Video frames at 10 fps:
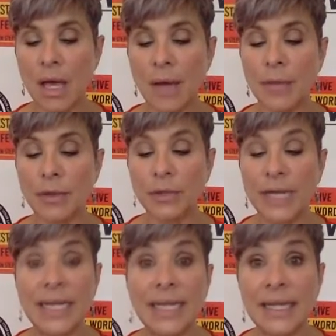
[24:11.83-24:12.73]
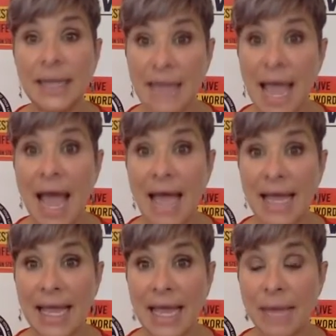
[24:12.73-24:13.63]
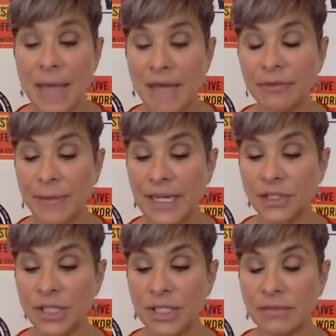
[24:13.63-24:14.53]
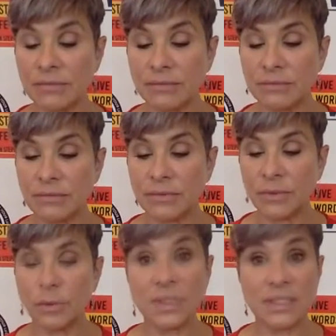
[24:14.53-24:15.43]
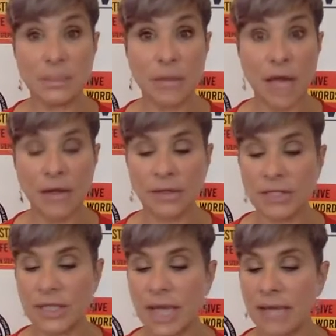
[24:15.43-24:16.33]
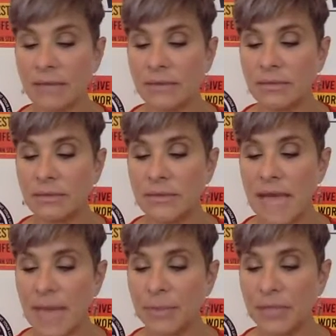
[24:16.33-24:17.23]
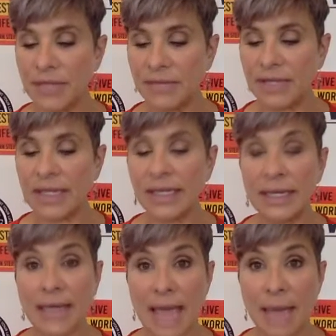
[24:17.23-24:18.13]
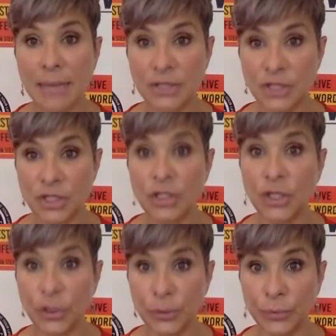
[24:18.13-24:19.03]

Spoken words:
Creating an I am affirmation. What's the blocker to that? Not believing it can happen to you.